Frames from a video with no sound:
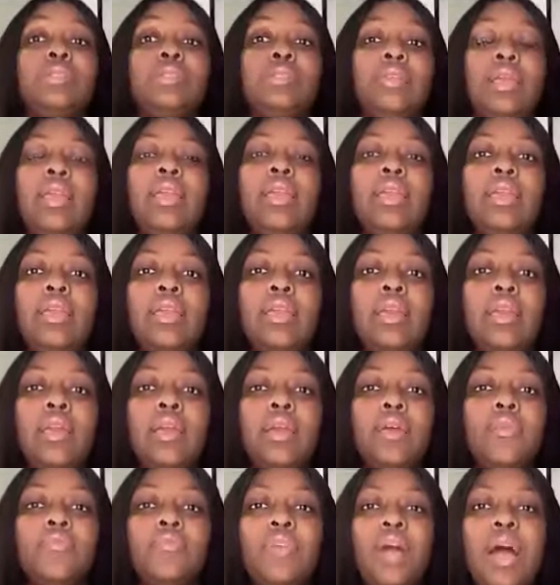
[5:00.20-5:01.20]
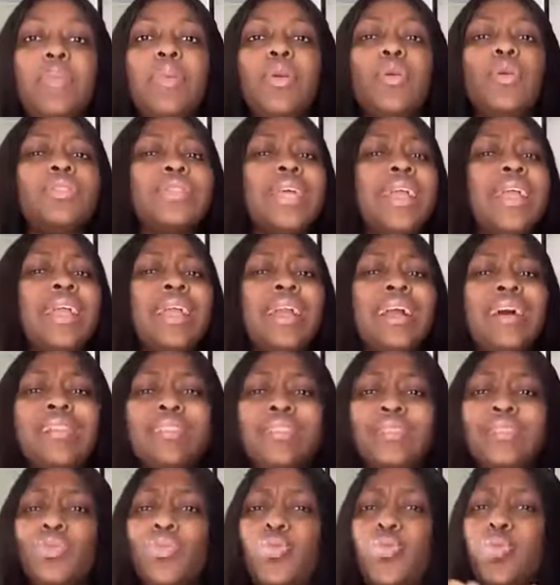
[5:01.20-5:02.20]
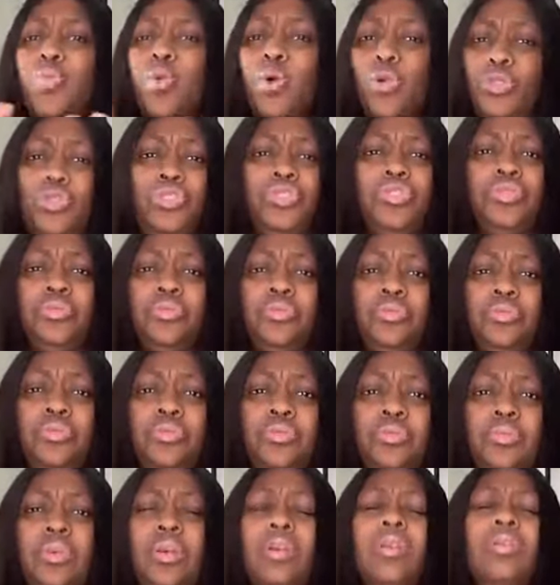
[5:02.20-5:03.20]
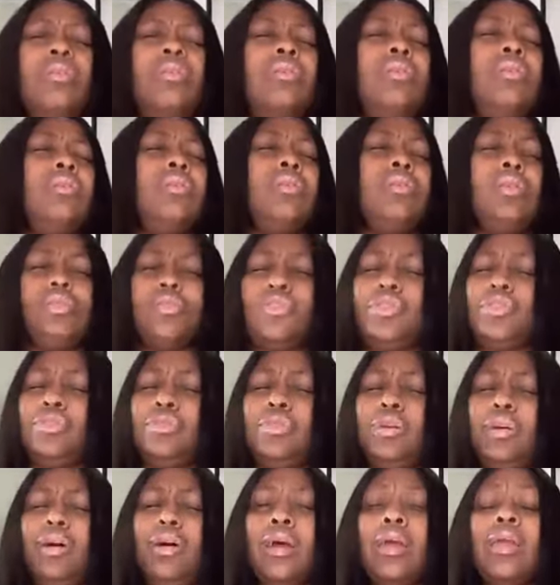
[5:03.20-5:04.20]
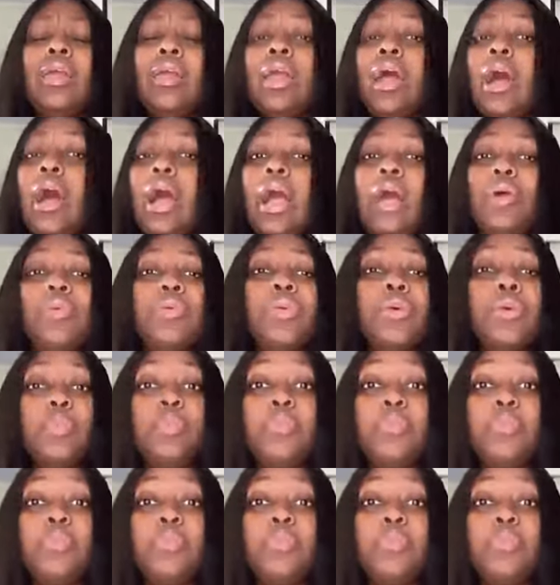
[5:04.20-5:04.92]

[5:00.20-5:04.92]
you say, right? Because I can't watch you. Oh, gosh, I